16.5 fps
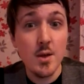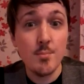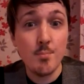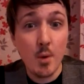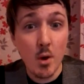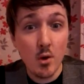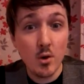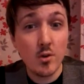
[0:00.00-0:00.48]

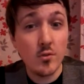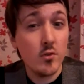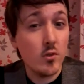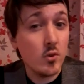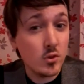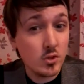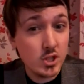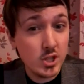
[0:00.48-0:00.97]
burger
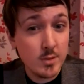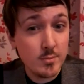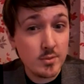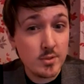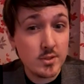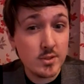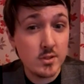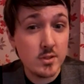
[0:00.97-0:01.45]
or
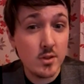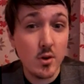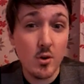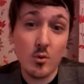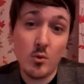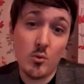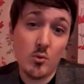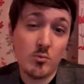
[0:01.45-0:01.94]
chips
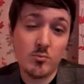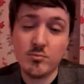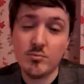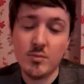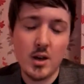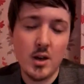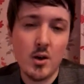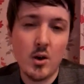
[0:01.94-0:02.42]
or
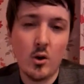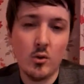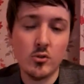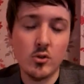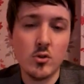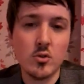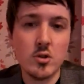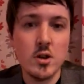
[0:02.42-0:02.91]
hot
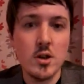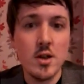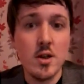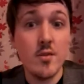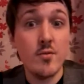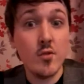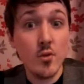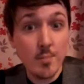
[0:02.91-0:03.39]
dog
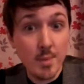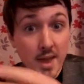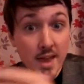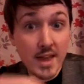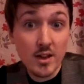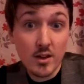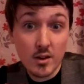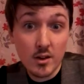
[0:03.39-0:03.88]
for
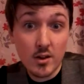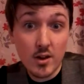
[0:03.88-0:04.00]
being